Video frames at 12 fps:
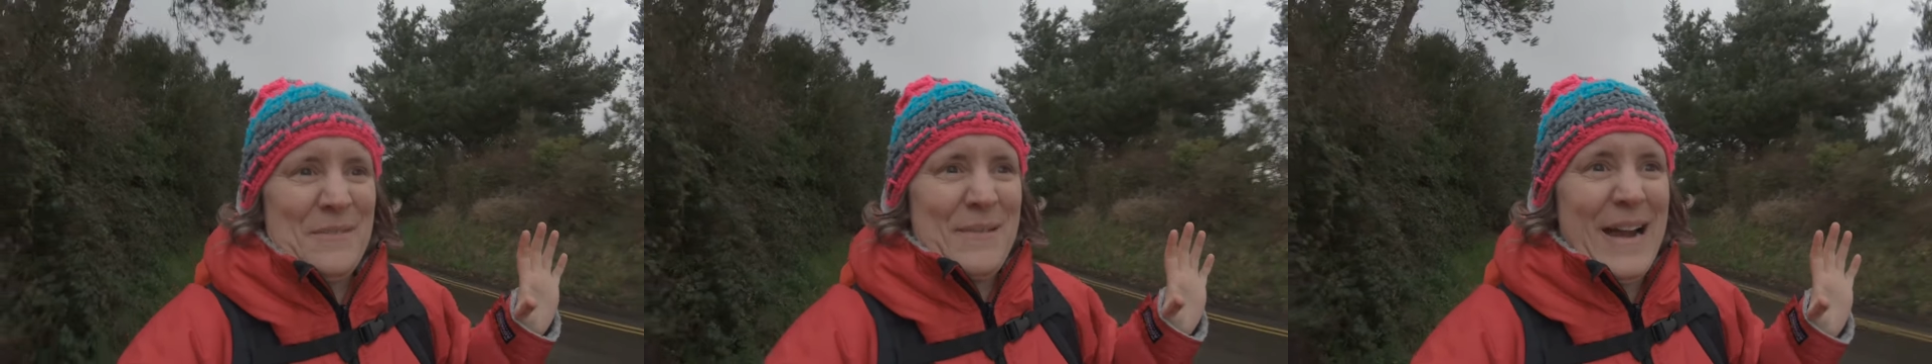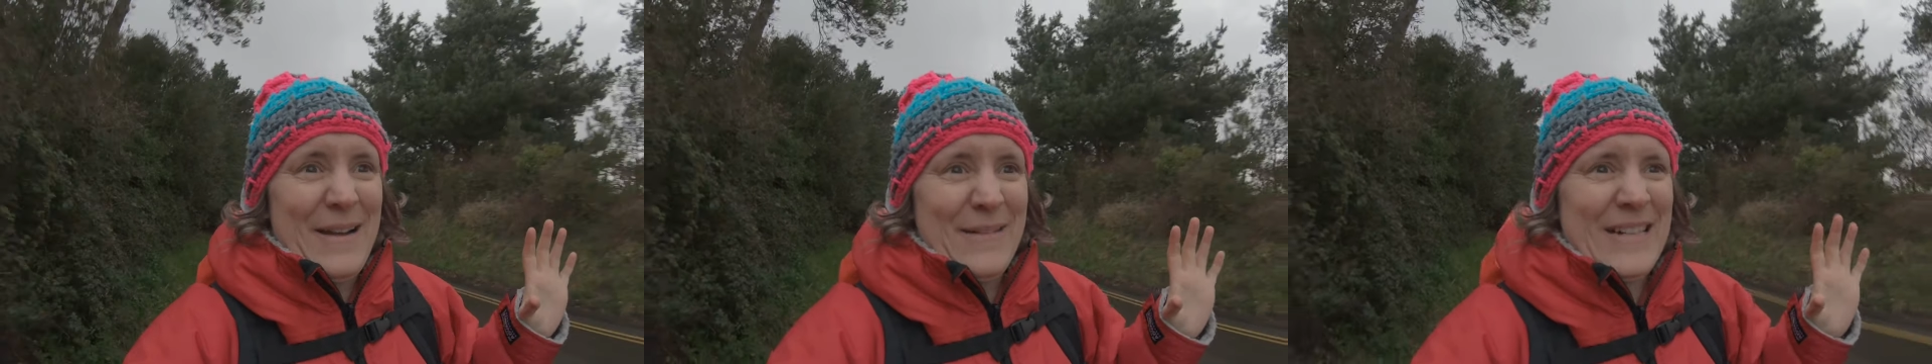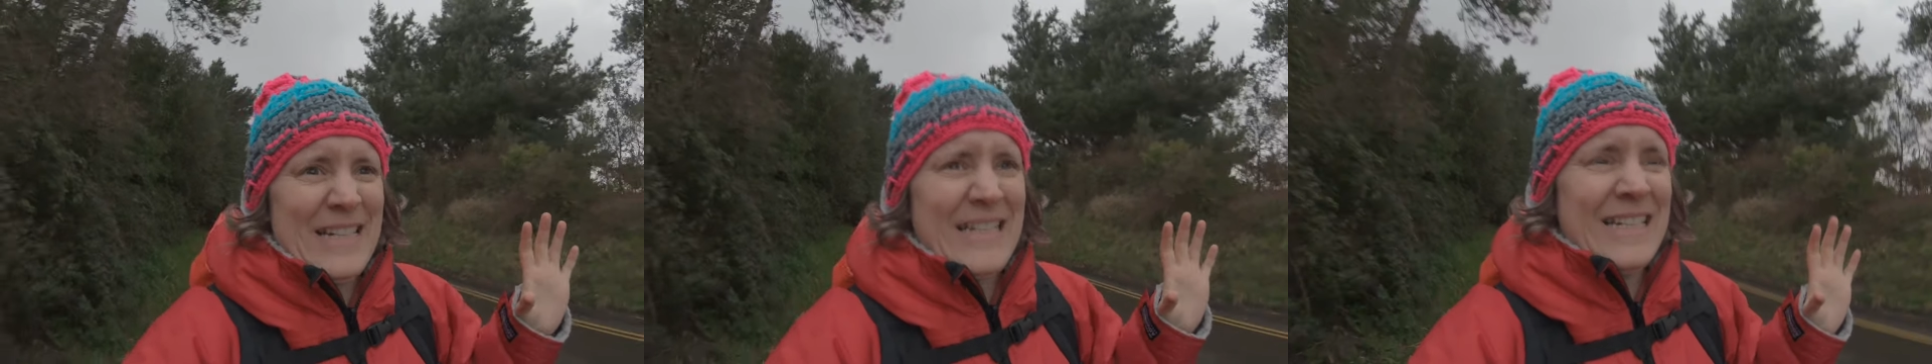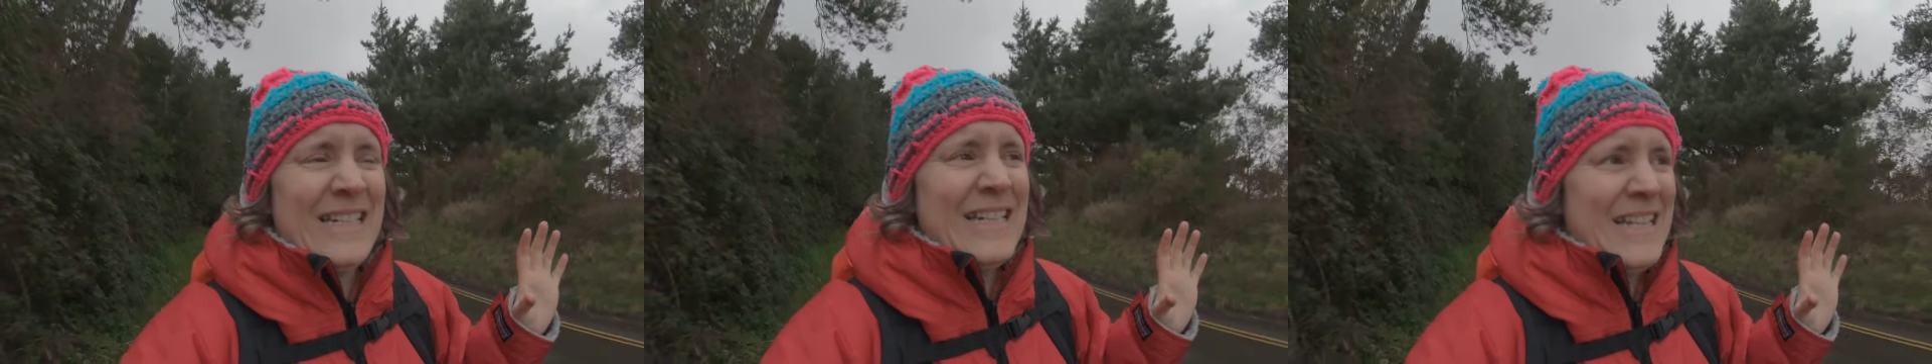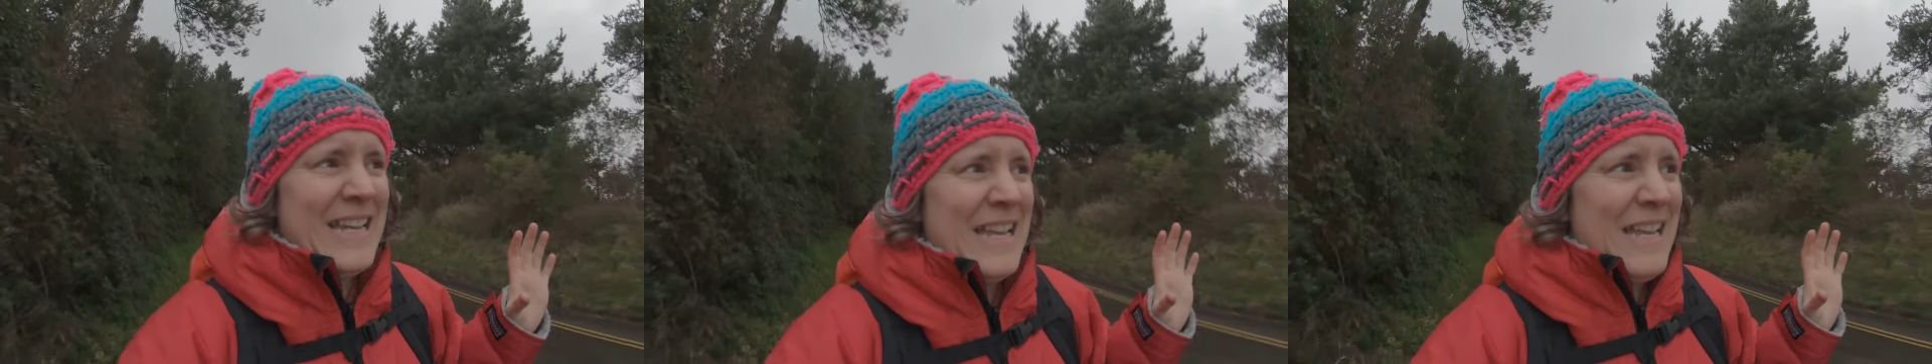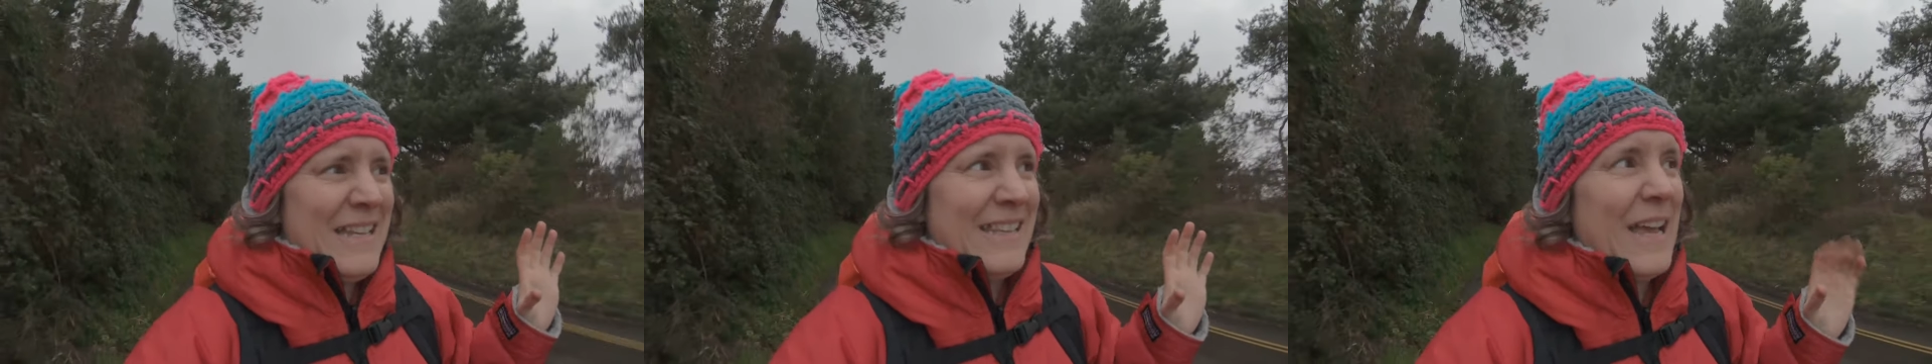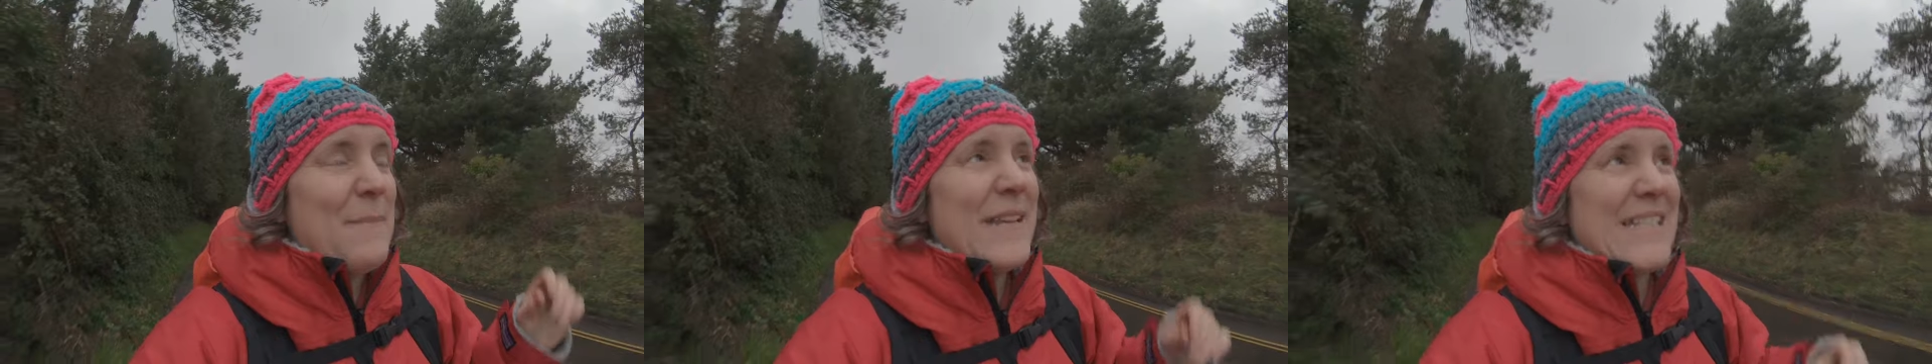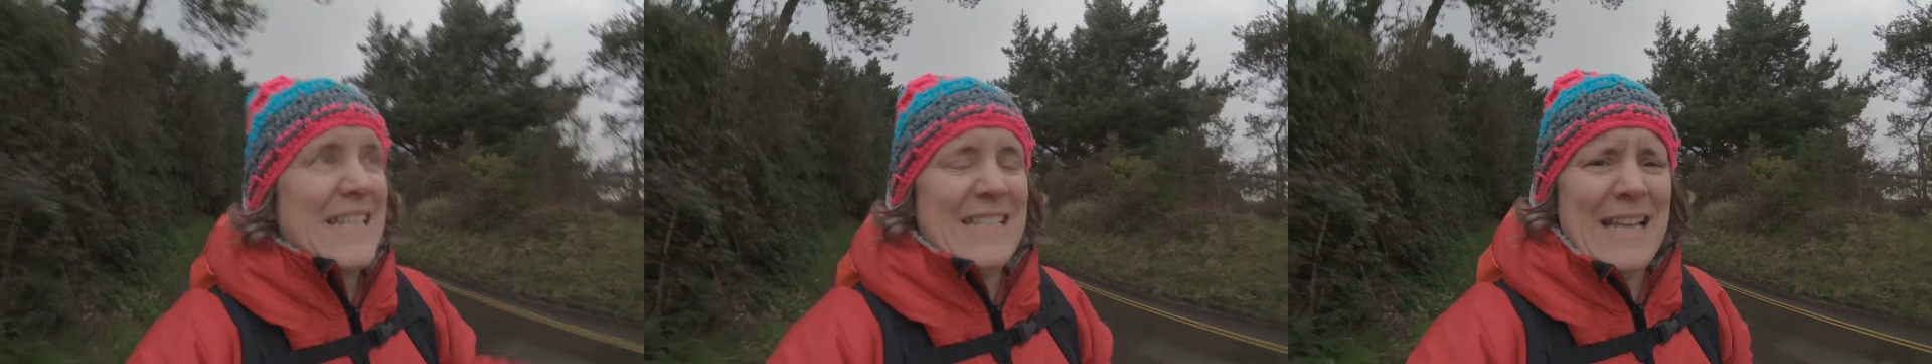Wow, that
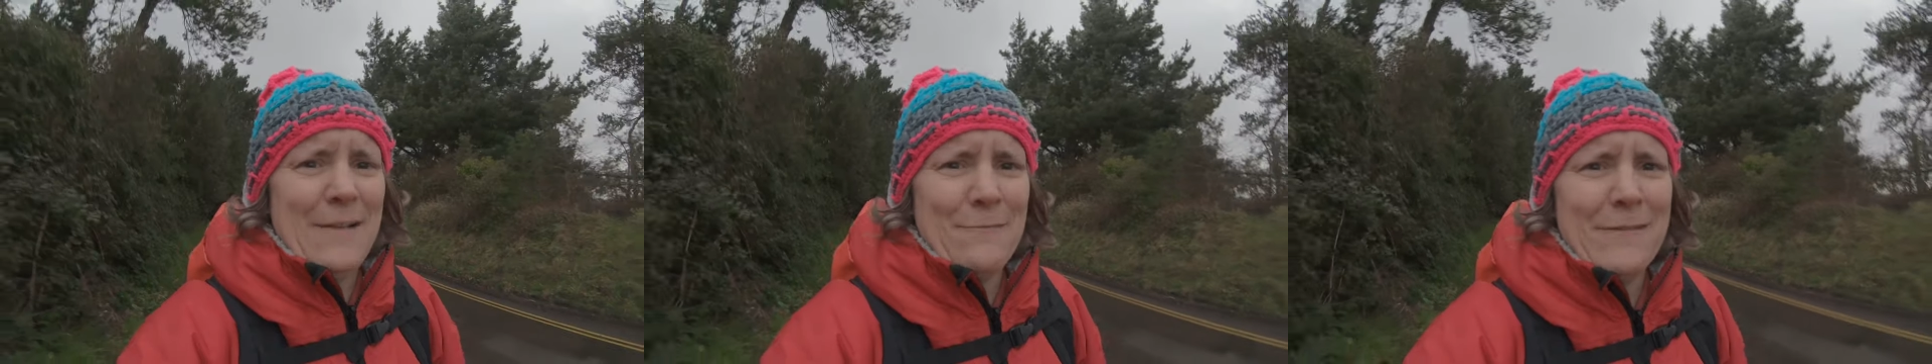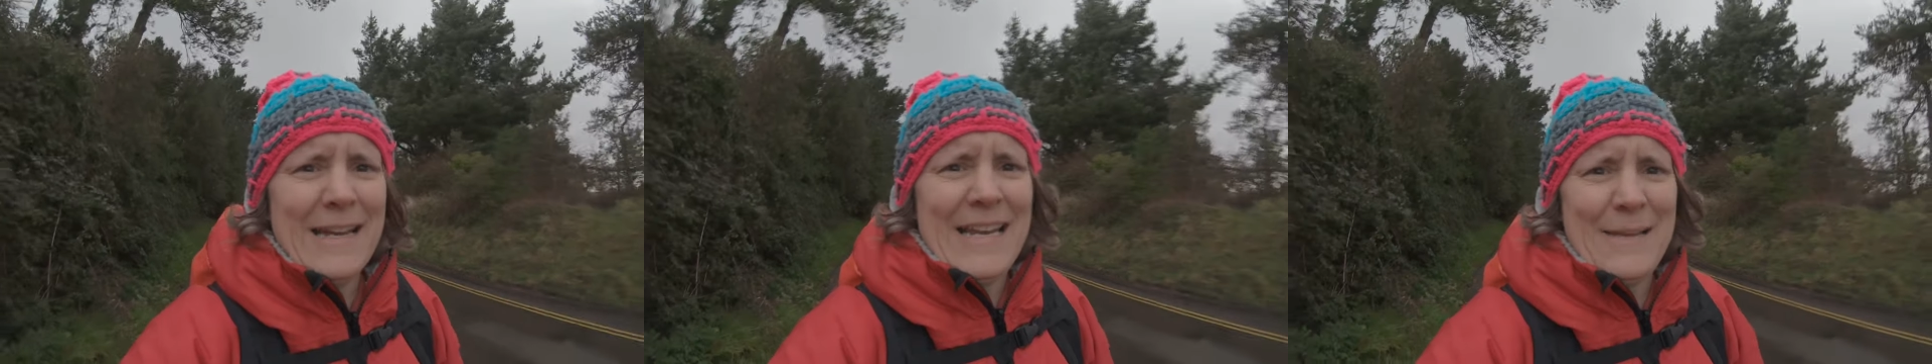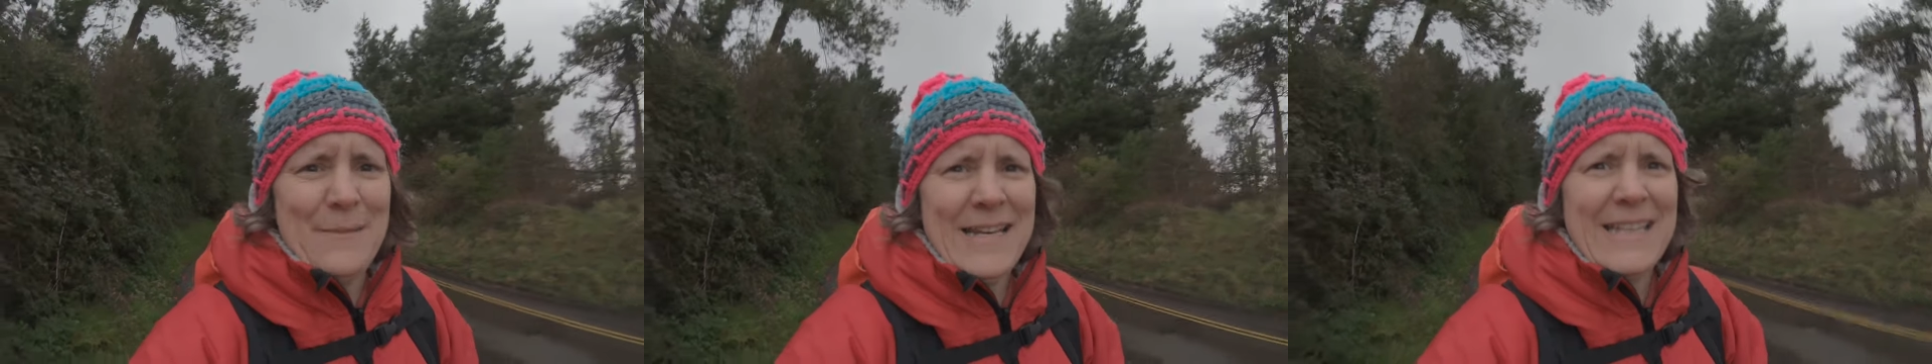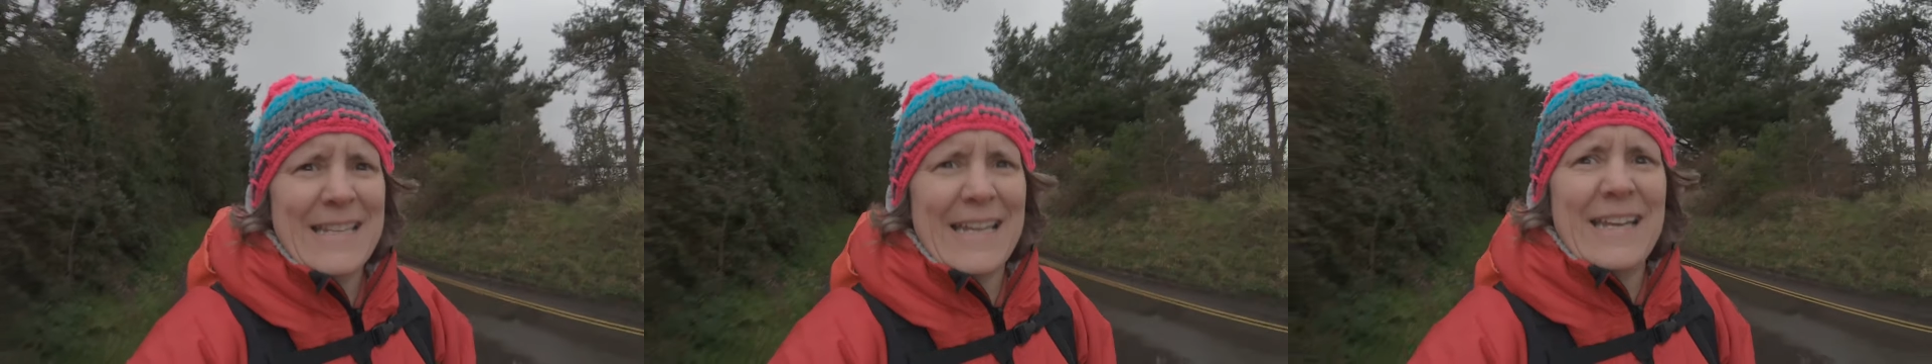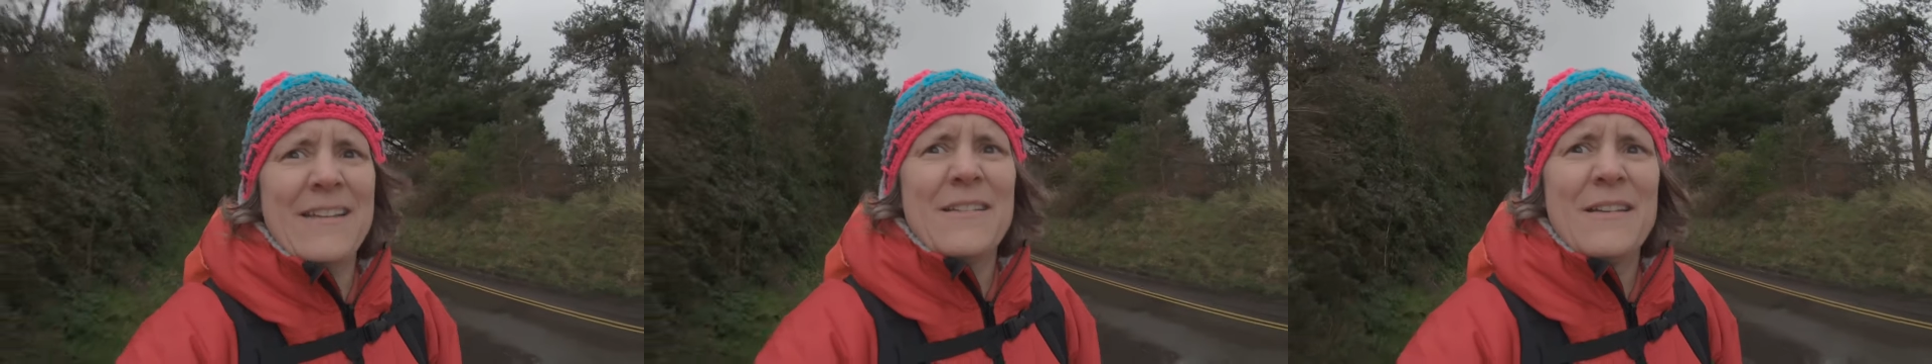makes it sound really windy.